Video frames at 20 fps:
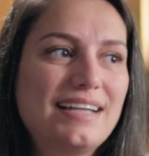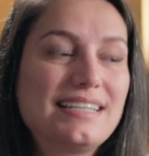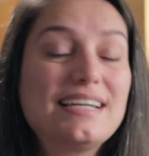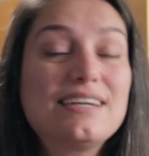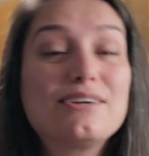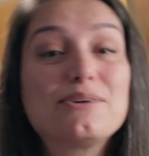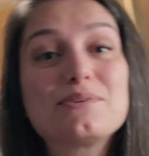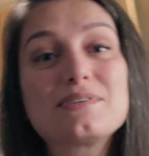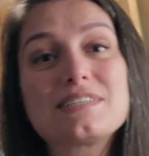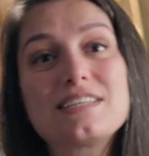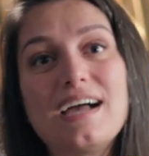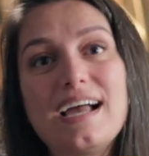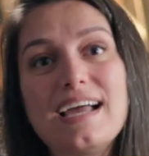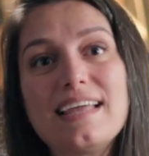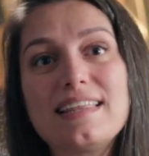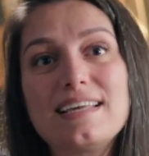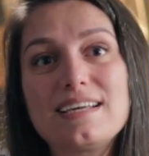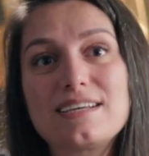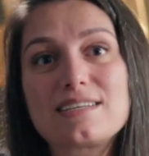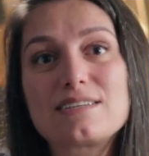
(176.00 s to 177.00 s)
and also I
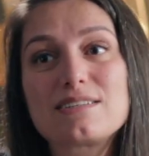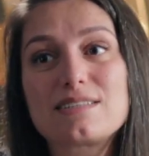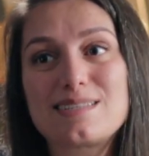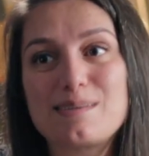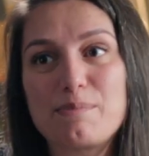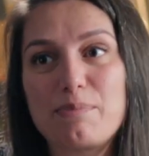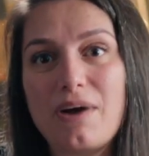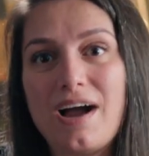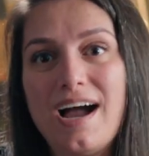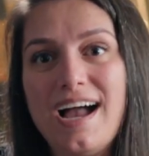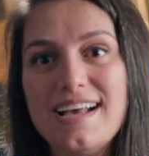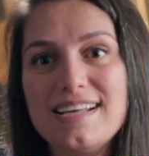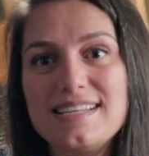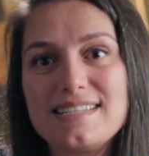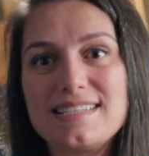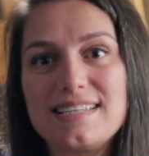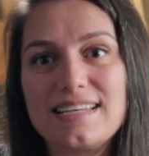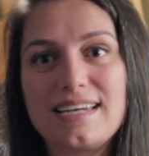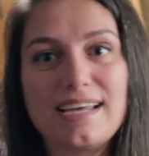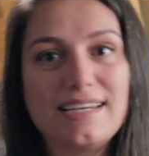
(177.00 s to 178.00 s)
think
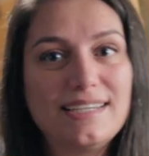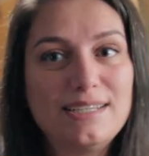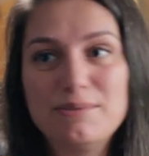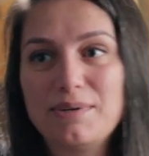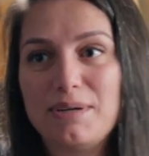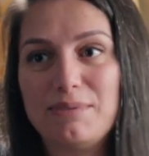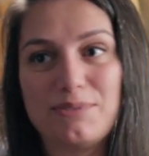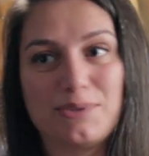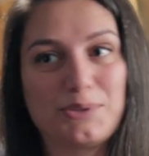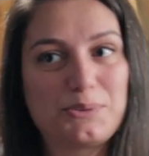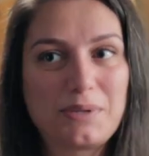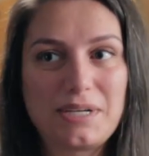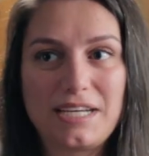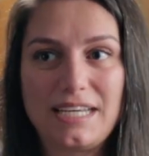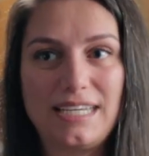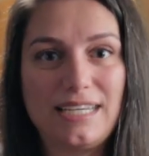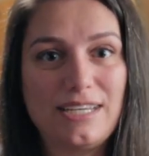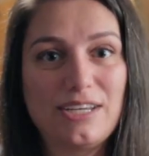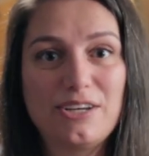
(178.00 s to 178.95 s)
surprised that anyone would want to hear